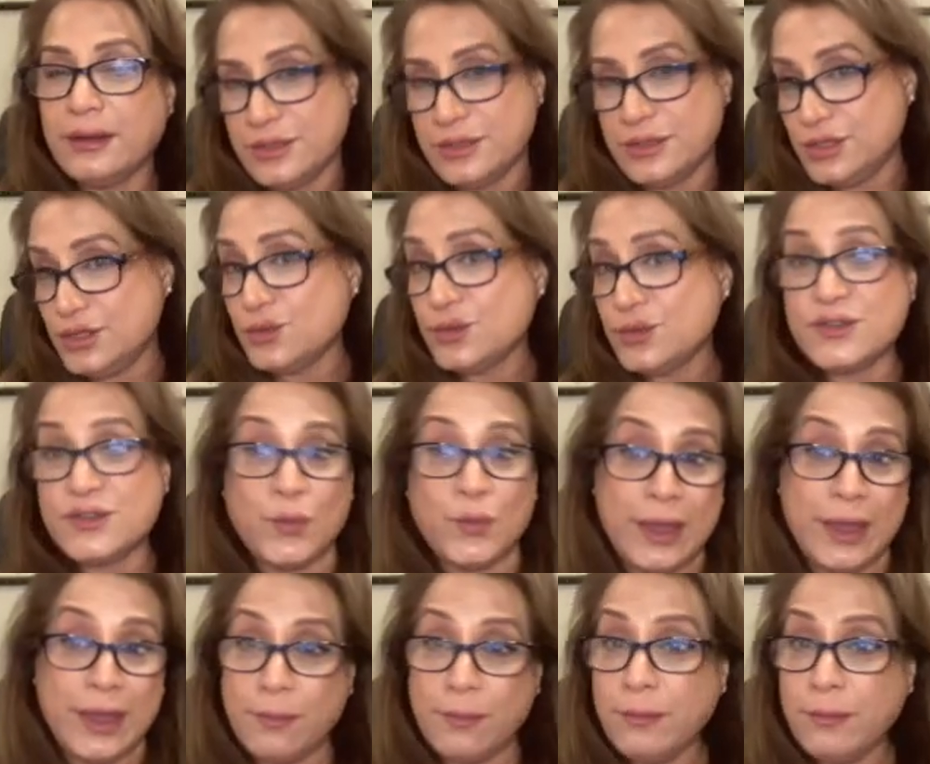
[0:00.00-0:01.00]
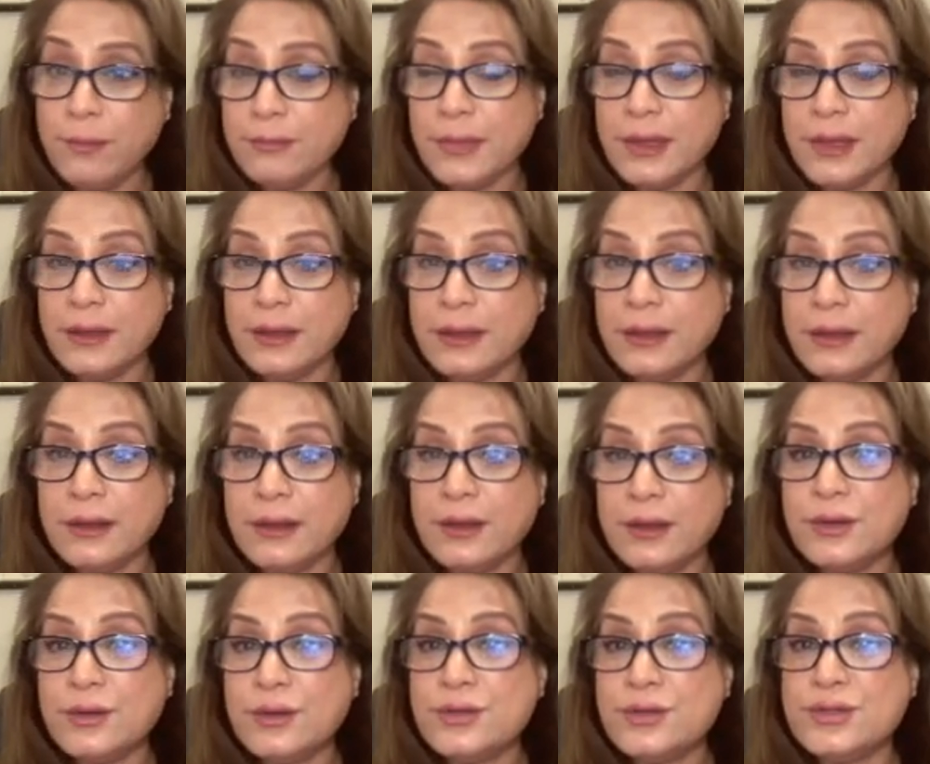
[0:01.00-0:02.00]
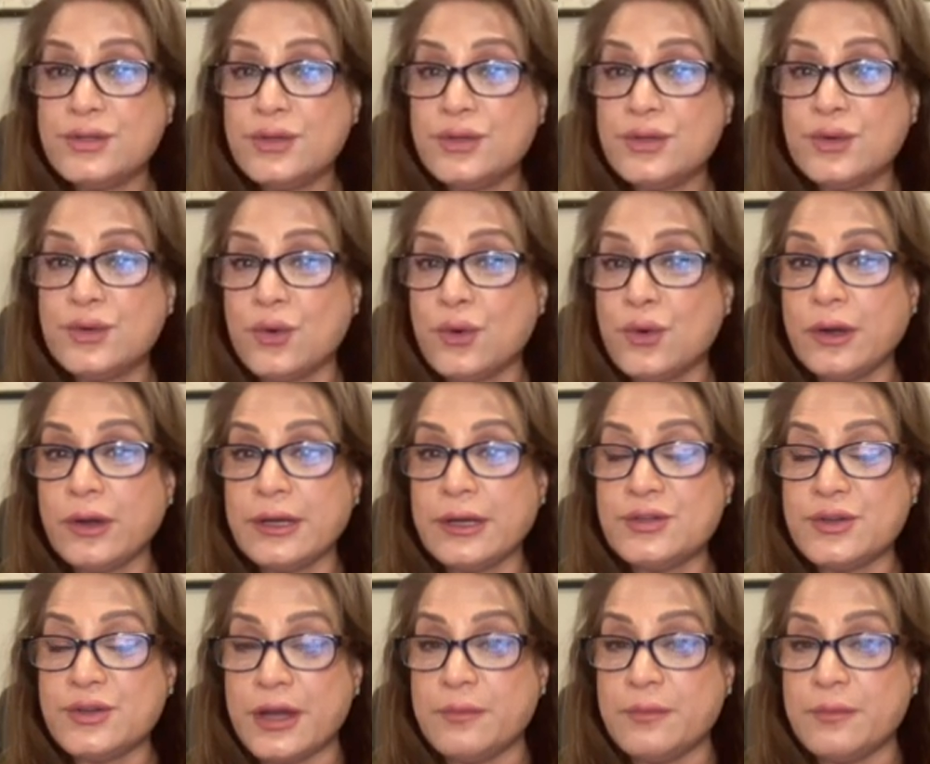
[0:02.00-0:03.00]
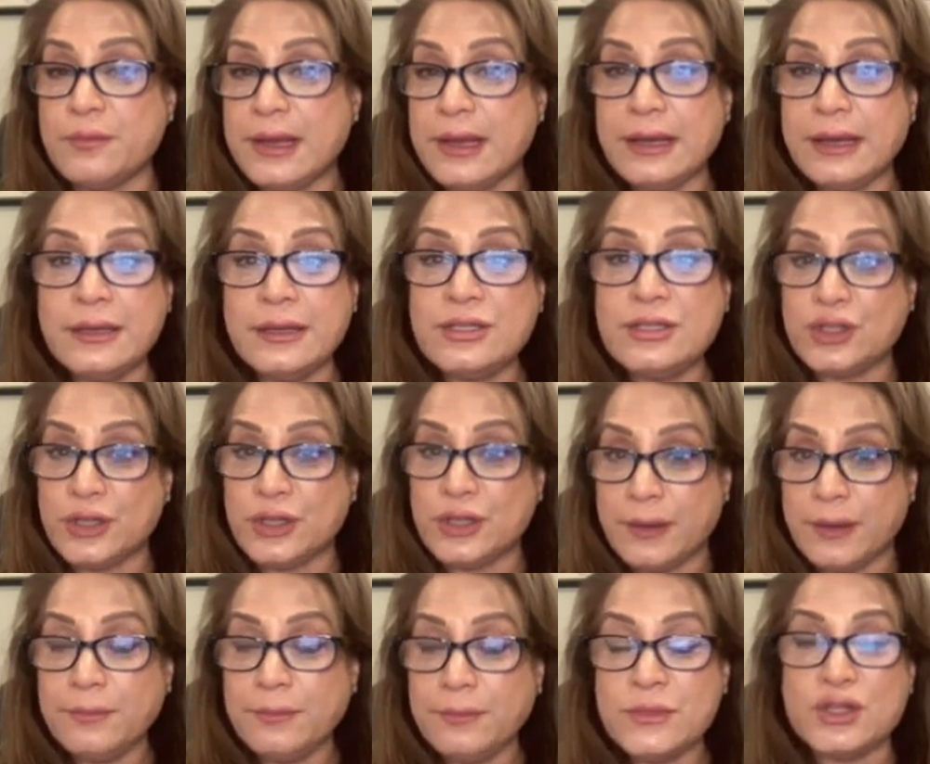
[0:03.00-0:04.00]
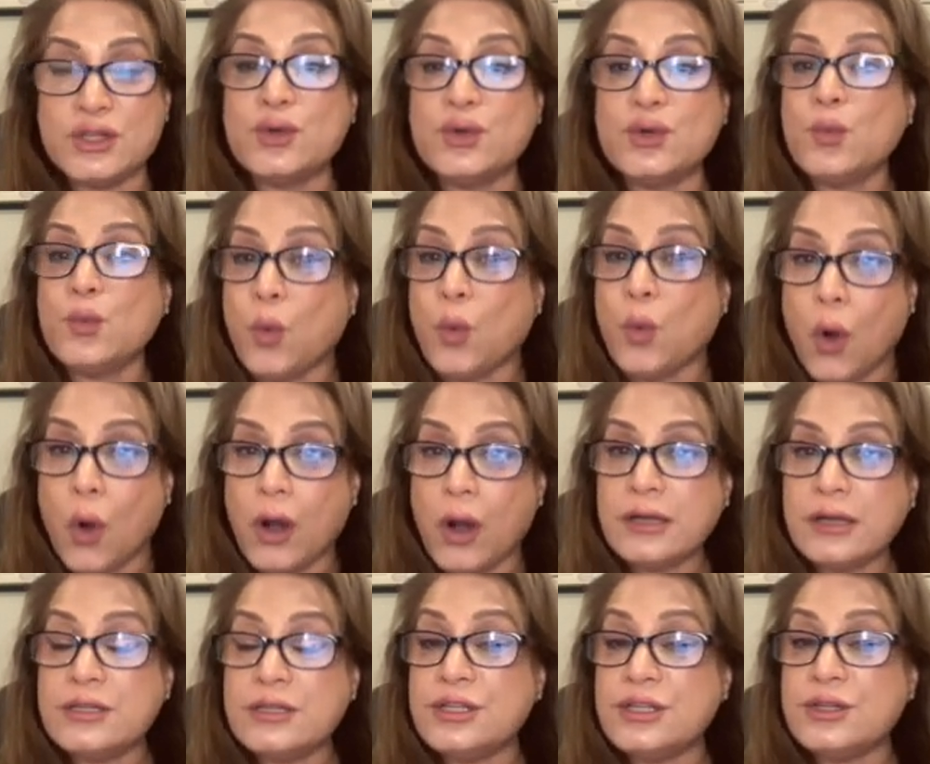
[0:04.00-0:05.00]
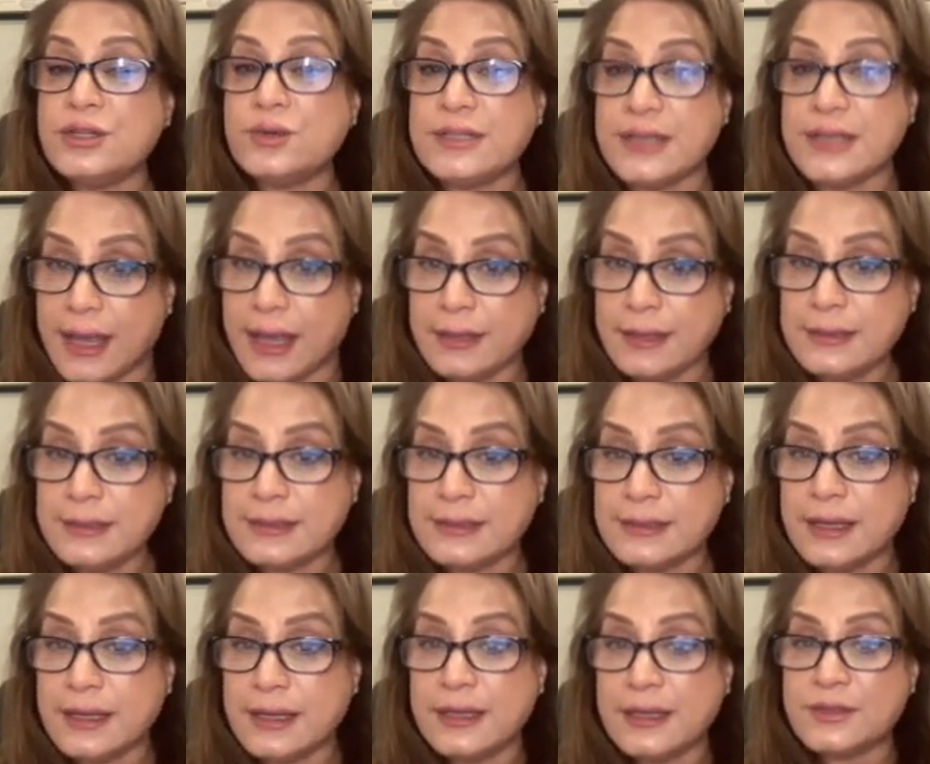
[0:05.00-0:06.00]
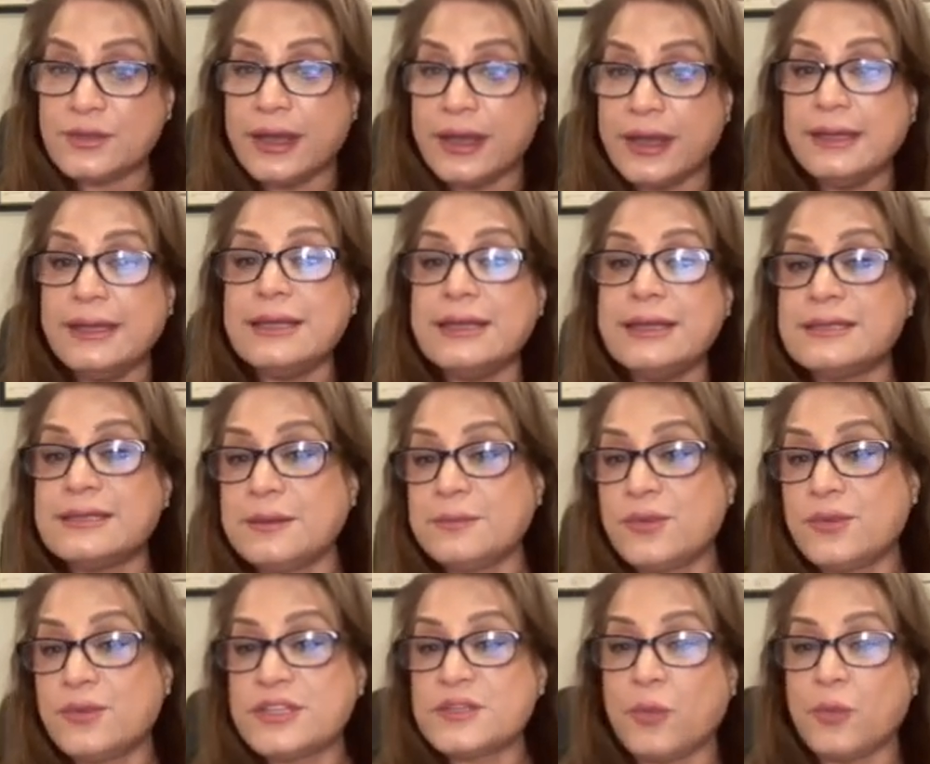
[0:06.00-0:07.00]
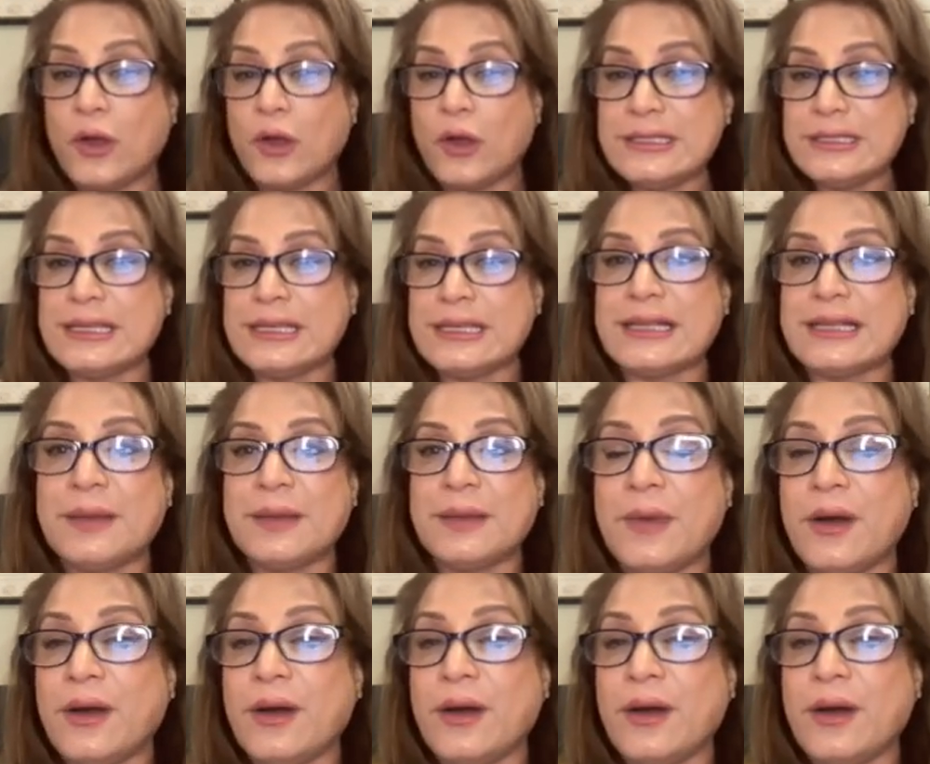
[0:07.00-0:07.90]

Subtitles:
Do you swim? Do you go on a treadmill in a gym? Do you walk? Do you dance? So I need some responses. I'm